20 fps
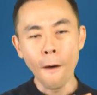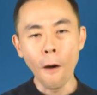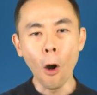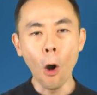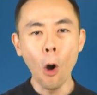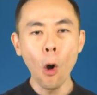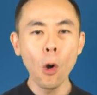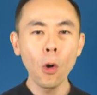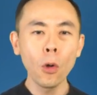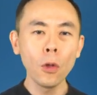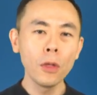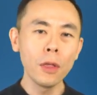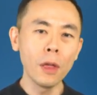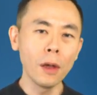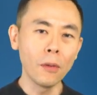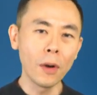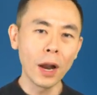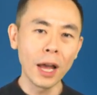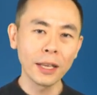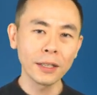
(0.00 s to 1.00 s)
all
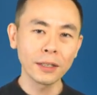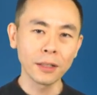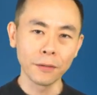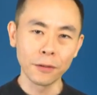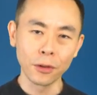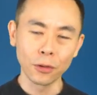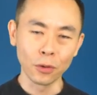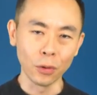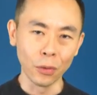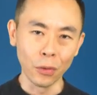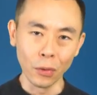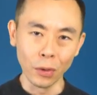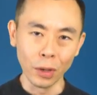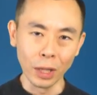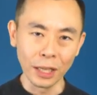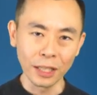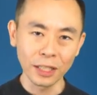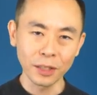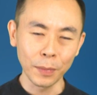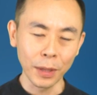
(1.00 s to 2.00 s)
the rest of your to-do
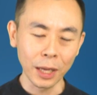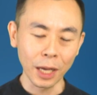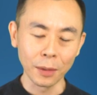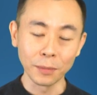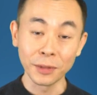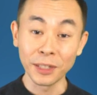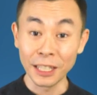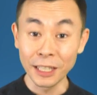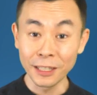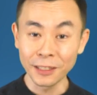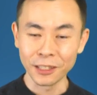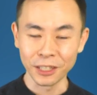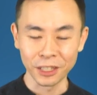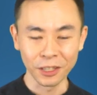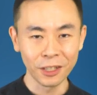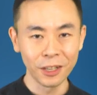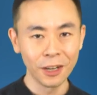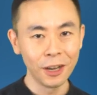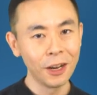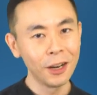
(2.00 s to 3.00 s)
list becomes
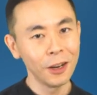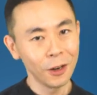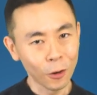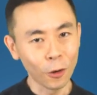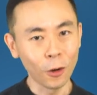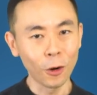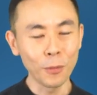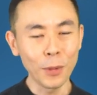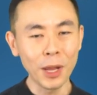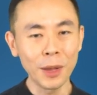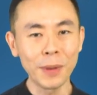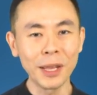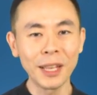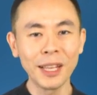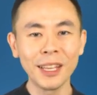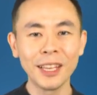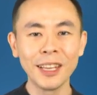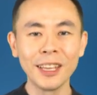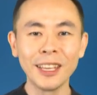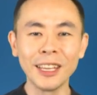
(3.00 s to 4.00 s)
easier or
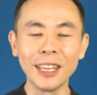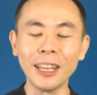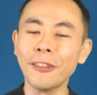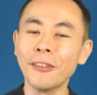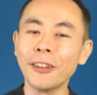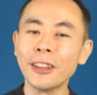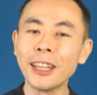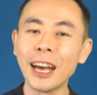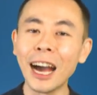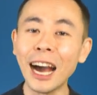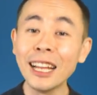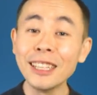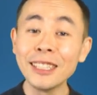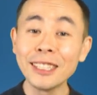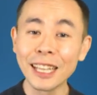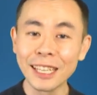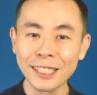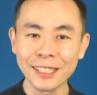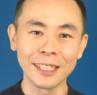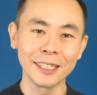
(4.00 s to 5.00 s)
maybe even
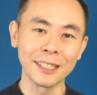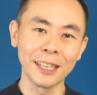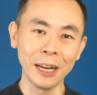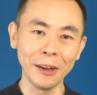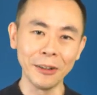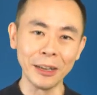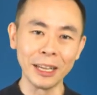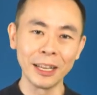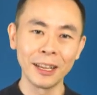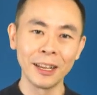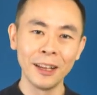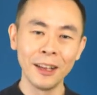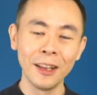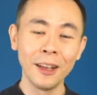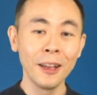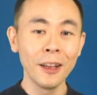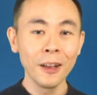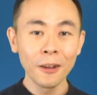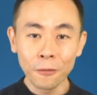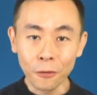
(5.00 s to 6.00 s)
unnecessary.
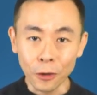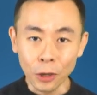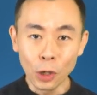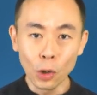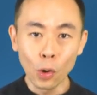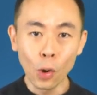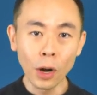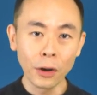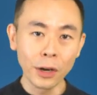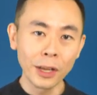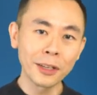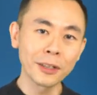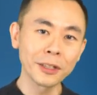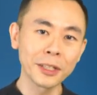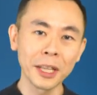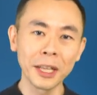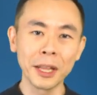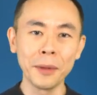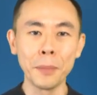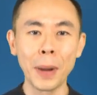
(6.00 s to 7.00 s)
For you who are
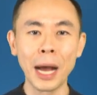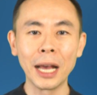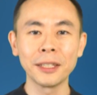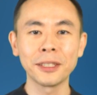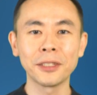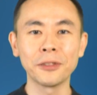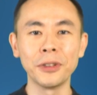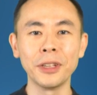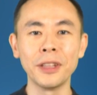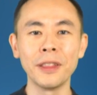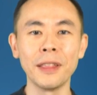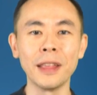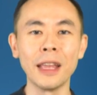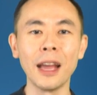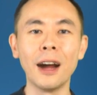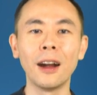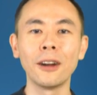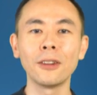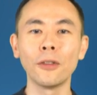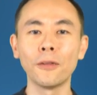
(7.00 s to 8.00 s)
interested in mastering the
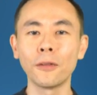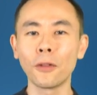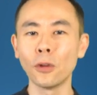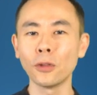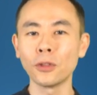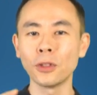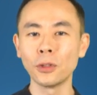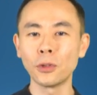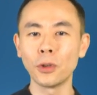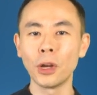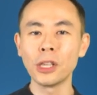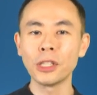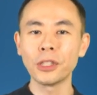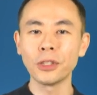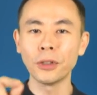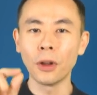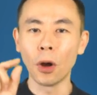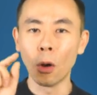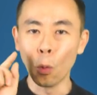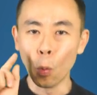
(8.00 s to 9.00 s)
art of
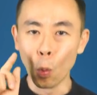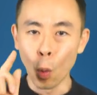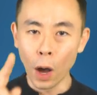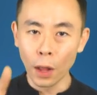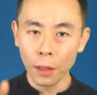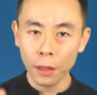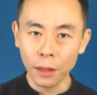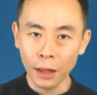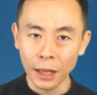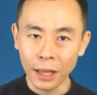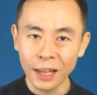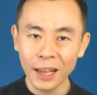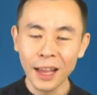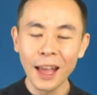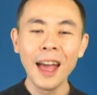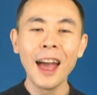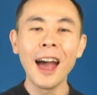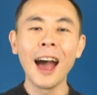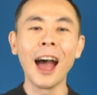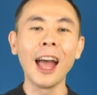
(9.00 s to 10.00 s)
concentration on one thing,
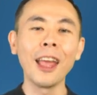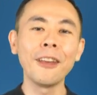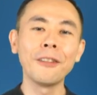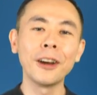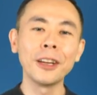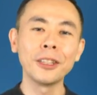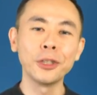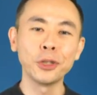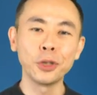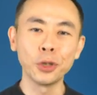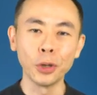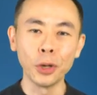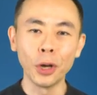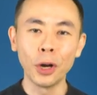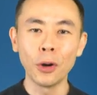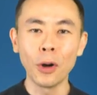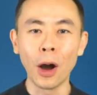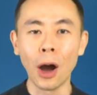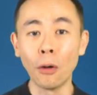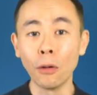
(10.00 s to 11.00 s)
I invite you to
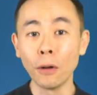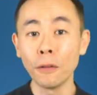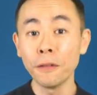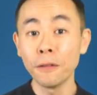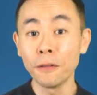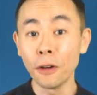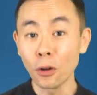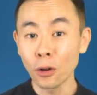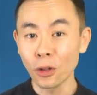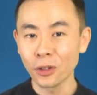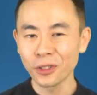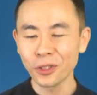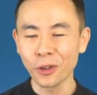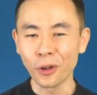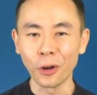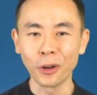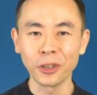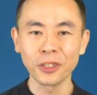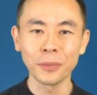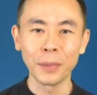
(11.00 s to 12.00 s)
know our focus
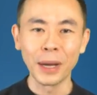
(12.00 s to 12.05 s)
course